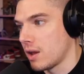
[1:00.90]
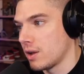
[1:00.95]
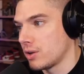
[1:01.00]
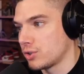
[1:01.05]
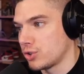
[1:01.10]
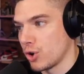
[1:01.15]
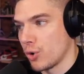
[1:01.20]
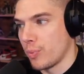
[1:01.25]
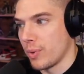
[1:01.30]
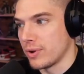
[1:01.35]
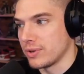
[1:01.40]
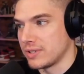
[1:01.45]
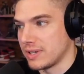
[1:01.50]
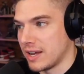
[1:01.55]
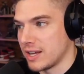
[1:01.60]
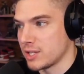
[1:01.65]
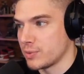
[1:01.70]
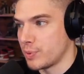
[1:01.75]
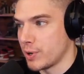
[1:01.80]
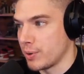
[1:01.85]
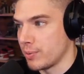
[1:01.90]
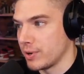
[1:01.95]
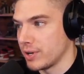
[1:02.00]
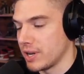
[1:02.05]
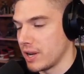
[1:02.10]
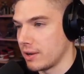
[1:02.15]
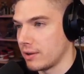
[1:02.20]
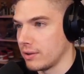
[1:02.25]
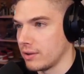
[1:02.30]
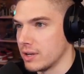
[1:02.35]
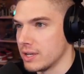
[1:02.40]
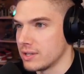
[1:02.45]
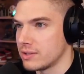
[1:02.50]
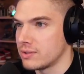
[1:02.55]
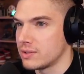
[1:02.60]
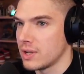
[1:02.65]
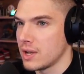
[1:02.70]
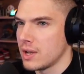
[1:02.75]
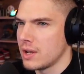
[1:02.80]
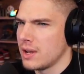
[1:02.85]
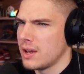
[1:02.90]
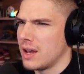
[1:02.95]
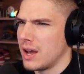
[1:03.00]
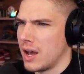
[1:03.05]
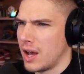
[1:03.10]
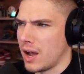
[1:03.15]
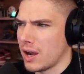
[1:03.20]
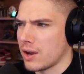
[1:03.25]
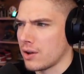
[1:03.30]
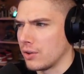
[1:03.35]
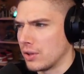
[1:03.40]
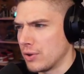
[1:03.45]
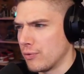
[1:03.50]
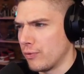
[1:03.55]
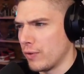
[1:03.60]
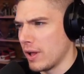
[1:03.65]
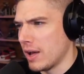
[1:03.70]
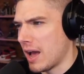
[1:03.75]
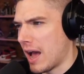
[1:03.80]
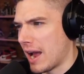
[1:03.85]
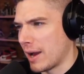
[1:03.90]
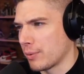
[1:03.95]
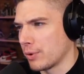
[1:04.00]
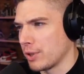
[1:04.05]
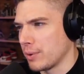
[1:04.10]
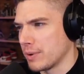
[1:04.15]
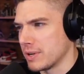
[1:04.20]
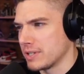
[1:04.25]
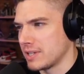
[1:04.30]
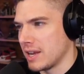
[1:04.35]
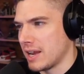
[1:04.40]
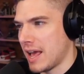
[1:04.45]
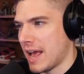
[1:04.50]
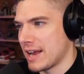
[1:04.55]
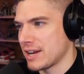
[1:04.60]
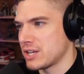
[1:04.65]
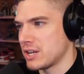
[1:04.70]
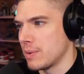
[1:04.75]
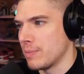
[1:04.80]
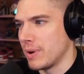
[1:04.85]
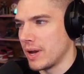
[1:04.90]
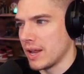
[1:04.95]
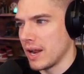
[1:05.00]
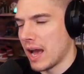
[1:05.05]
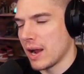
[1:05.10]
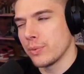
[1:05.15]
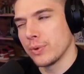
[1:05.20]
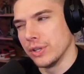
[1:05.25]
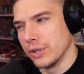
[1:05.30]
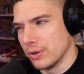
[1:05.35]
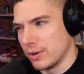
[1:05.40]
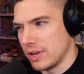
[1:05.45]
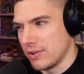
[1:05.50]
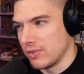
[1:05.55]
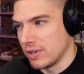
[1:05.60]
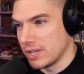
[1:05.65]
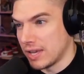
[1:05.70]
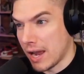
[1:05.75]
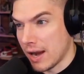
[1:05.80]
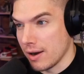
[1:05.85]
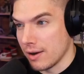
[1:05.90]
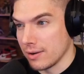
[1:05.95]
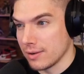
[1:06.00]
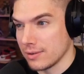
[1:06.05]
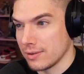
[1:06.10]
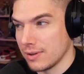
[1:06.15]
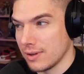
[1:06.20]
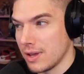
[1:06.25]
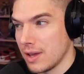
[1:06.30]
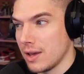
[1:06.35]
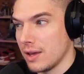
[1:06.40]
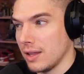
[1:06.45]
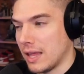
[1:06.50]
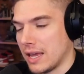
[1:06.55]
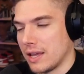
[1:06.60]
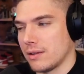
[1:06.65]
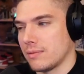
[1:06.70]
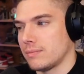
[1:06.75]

Toppo sounds pretty ridiculous. Uh, Caulifla, I really want to see in action, but I really don't even care. Like,